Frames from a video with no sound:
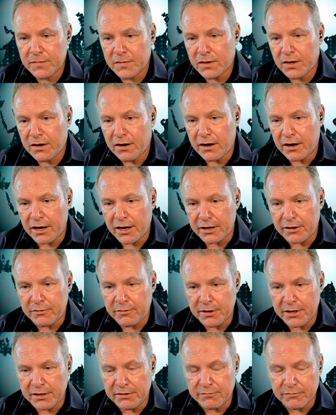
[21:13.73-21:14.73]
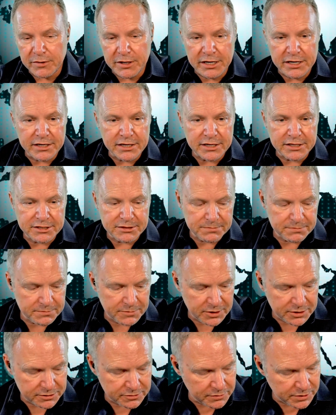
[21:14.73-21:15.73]
All right, Quinn, we need to get
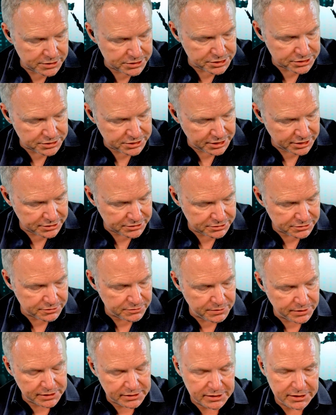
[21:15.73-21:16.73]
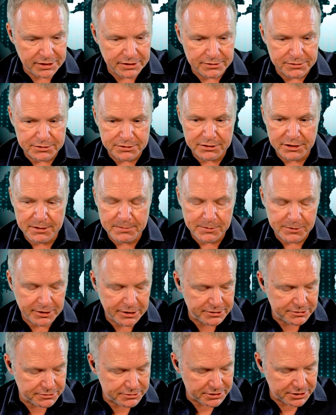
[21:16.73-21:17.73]
some questions answered quickly here, so keep your
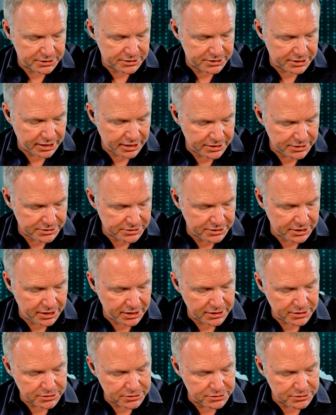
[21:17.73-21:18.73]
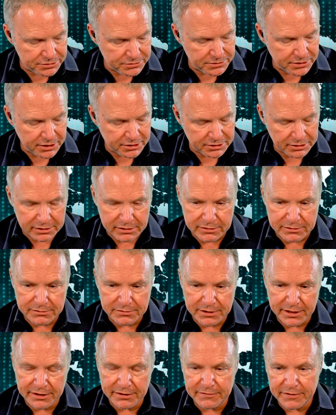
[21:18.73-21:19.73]
answers concise and do not include
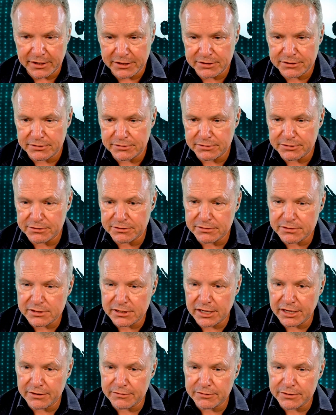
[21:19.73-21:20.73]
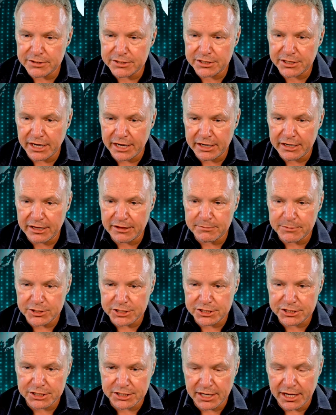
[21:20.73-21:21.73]
any of that turn search language. Andy the
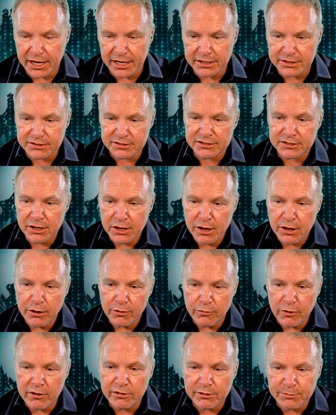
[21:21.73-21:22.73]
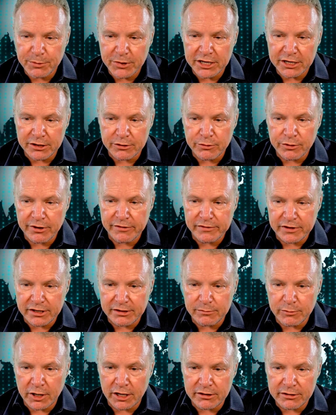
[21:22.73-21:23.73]
Magician asks, what would be an equivalent
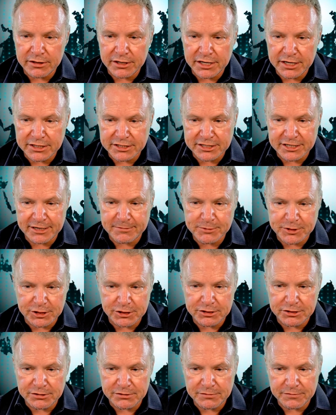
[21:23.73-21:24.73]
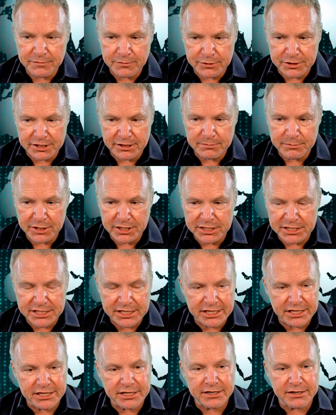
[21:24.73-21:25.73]
modern-day substitute for dumping
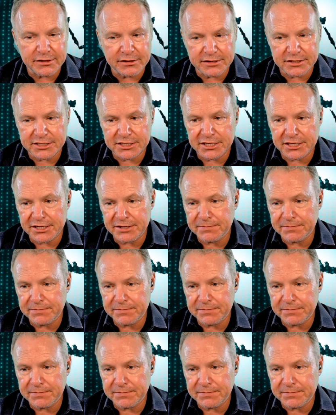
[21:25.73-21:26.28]
tea into the sea?